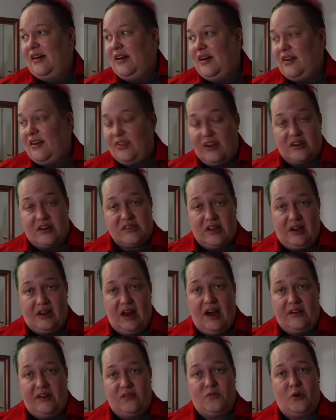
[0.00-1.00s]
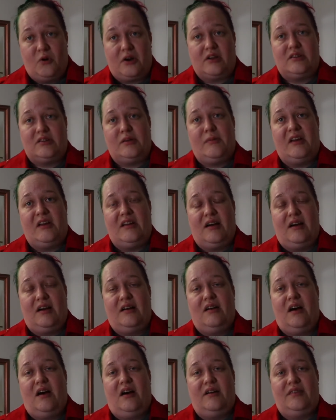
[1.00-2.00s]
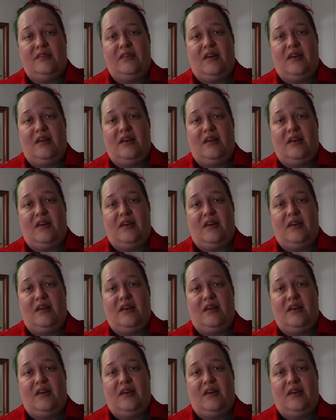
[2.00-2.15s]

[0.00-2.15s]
There's a lot of work to be done on